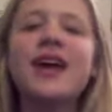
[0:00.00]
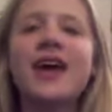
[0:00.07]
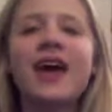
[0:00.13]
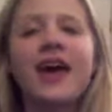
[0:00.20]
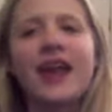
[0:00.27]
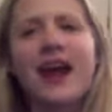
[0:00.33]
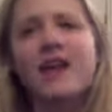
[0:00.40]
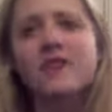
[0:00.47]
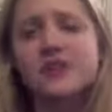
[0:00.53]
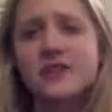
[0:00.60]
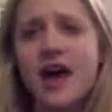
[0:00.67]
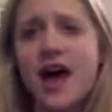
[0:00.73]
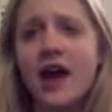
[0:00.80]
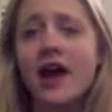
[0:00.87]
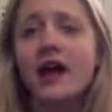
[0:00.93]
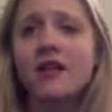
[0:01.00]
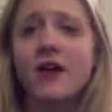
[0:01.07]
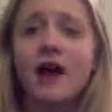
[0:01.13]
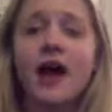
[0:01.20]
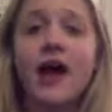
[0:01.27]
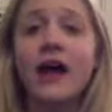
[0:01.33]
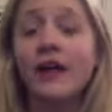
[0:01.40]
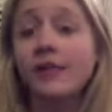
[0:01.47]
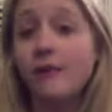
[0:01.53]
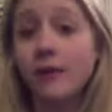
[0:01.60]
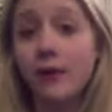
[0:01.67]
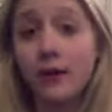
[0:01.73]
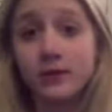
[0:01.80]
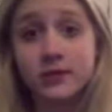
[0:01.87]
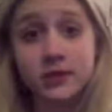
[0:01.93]
And after that, I, I asked my
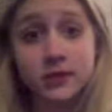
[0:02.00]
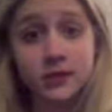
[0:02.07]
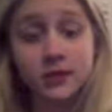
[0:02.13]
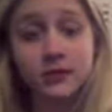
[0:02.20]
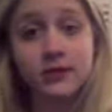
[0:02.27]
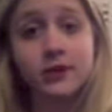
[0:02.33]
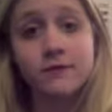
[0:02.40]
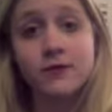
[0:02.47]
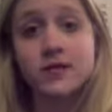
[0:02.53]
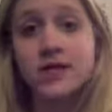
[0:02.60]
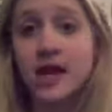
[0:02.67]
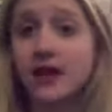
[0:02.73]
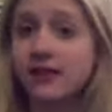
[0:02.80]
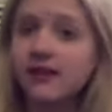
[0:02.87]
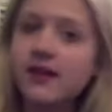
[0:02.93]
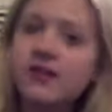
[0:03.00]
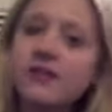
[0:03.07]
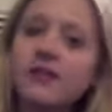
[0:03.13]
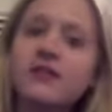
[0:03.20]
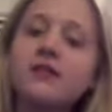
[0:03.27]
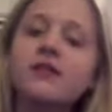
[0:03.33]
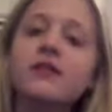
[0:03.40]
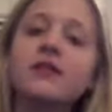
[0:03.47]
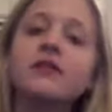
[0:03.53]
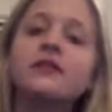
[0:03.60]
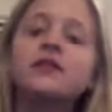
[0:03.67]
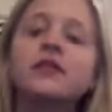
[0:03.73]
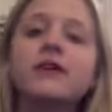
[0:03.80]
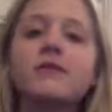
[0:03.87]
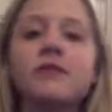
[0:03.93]
mom to, you know, give me dance lessons and
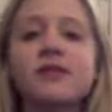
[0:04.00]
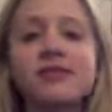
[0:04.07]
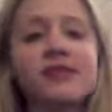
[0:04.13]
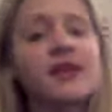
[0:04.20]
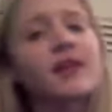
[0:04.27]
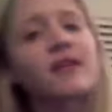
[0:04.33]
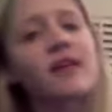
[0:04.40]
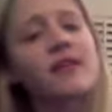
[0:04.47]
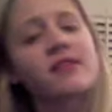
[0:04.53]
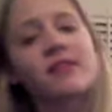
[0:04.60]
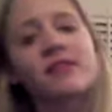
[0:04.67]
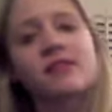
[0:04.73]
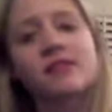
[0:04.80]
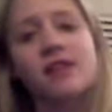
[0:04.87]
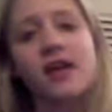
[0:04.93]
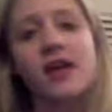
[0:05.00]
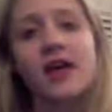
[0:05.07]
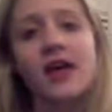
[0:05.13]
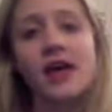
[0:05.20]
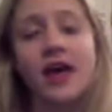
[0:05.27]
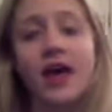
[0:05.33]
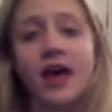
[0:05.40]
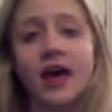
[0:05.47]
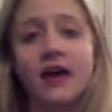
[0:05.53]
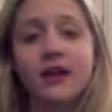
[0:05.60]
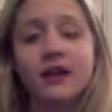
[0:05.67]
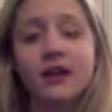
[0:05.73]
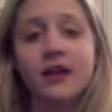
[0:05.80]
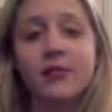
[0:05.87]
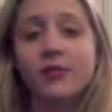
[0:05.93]
to give me singing lessons.
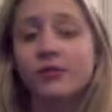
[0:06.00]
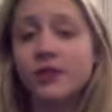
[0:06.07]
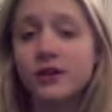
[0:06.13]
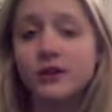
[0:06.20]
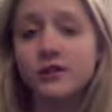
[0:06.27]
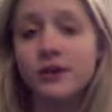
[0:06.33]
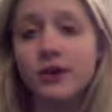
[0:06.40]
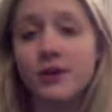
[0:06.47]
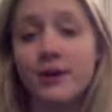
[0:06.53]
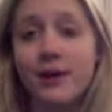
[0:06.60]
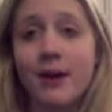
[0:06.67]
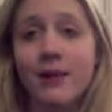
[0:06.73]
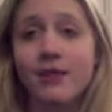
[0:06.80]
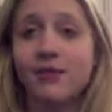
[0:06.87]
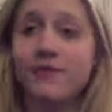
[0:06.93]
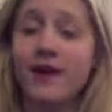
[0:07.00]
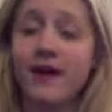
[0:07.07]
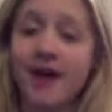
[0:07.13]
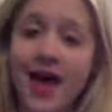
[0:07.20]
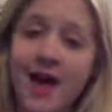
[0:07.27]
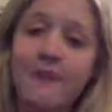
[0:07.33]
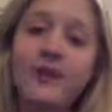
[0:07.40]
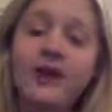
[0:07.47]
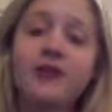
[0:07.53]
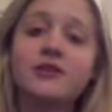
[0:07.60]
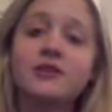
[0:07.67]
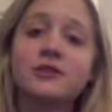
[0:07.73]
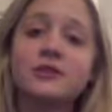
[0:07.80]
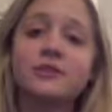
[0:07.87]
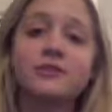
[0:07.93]
And it was wonderful. And my mom was very happy
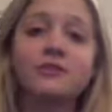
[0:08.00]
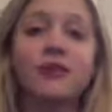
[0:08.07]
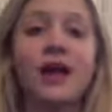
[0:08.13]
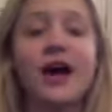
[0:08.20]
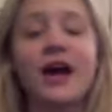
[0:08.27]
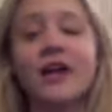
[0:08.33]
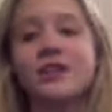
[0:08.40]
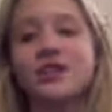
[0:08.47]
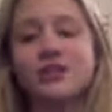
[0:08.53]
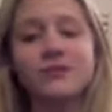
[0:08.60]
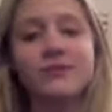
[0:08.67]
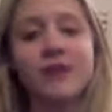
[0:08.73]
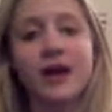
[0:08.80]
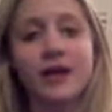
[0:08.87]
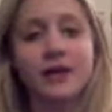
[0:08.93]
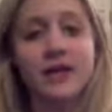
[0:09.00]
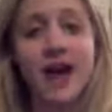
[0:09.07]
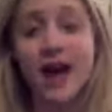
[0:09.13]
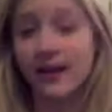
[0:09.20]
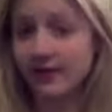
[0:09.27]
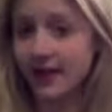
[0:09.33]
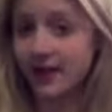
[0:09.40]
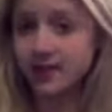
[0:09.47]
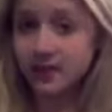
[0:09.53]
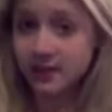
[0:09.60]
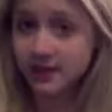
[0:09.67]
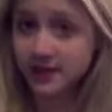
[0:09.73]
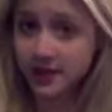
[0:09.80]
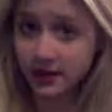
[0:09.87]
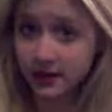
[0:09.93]
to oblige. And my dad is actually a
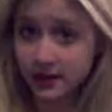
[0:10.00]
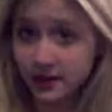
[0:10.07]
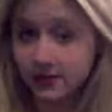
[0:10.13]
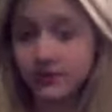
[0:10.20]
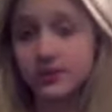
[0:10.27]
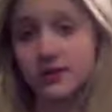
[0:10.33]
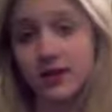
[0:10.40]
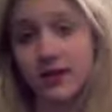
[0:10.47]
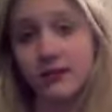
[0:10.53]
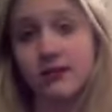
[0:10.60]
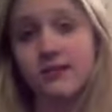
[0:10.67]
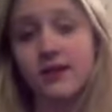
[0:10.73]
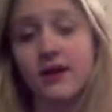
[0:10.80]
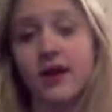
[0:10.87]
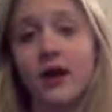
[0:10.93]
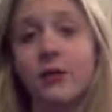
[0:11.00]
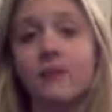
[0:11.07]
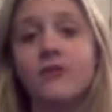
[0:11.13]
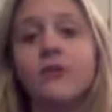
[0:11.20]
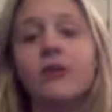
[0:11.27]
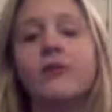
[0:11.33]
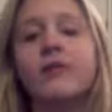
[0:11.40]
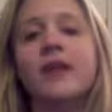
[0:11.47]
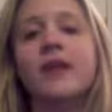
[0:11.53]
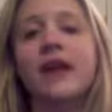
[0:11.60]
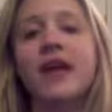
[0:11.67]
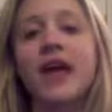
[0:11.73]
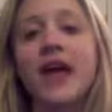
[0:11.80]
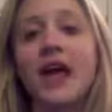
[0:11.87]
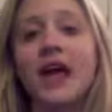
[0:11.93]
singer too, so that was very helpful.
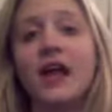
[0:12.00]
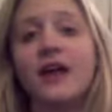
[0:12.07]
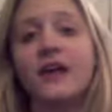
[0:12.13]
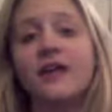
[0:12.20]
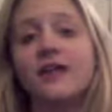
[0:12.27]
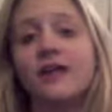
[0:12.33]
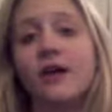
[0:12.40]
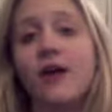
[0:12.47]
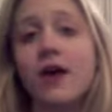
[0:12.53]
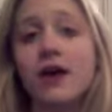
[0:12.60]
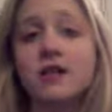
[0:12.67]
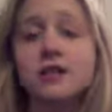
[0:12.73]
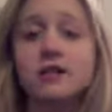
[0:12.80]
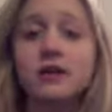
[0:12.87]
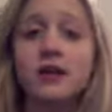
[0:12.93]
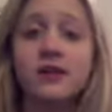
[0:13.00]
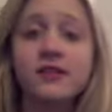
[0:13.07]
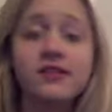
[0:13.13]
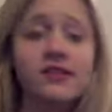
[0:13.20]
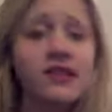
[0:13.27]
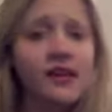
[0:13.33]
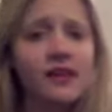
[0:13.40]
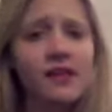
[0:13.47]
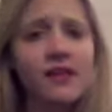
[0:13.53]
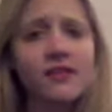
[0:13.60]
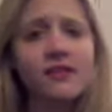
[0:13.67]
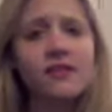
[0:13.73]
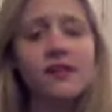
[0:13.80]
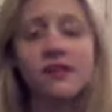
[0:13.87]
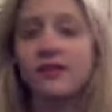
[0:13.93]
And so I took a lot of singing
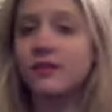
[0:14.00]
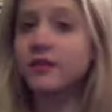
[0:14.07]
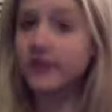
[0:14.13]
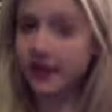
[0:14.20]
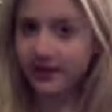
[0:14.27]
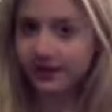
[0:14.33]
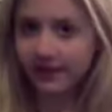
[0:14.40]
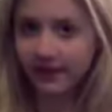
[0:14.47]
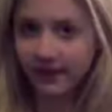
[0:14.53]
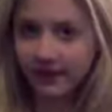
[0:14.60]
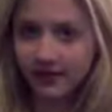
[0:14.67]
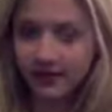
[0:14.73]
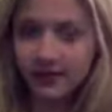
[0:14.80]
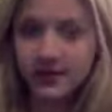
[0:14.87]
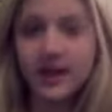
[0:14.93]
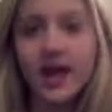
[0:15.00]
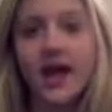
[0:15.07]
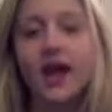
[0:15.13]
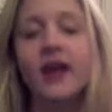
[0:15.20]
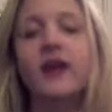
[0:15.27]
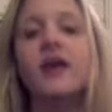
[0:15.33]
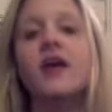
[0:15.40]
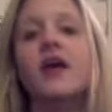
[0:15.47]
lessons. I still take singing lessons today.